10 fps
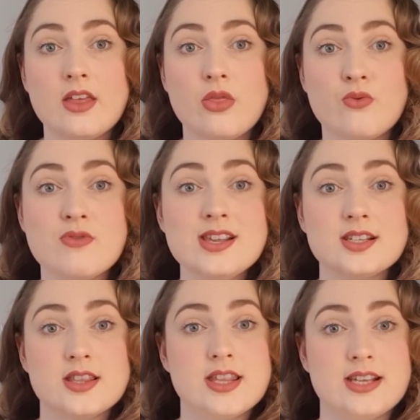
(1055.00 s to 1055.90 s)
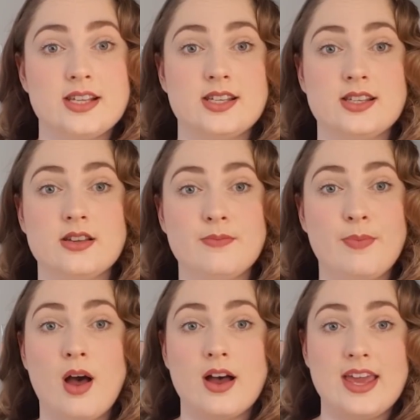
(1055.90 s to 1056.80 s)
The reason this
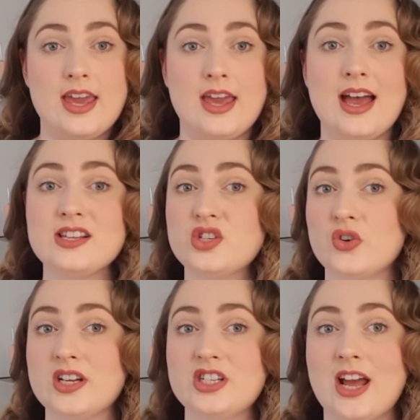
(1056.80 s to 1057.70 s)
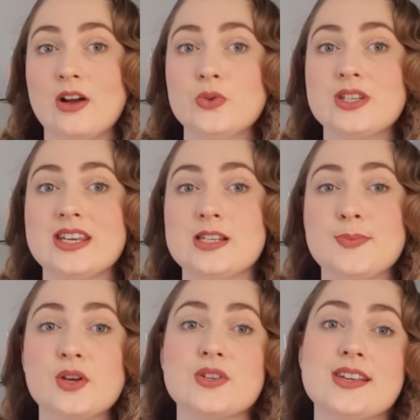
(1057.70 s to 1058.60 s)
part here has stretched out is
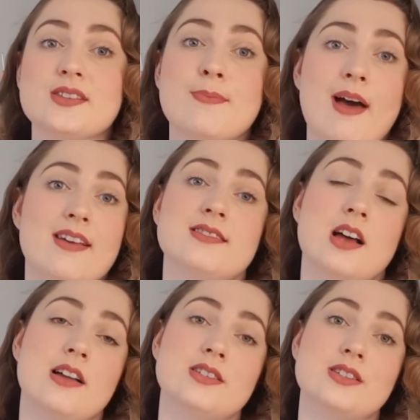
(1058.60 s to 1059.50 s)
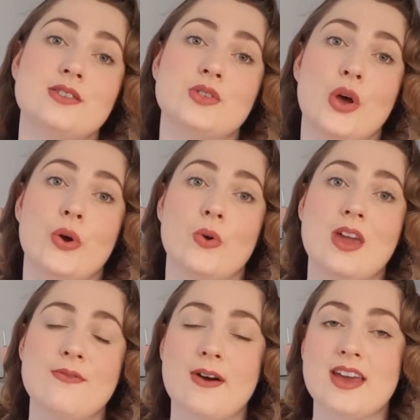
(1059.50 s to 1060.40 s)
because it's bias cut. So
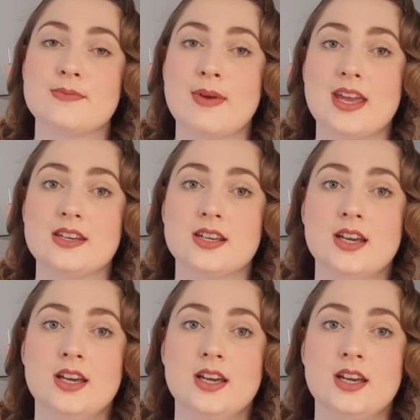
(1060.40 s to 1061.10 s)
if I had made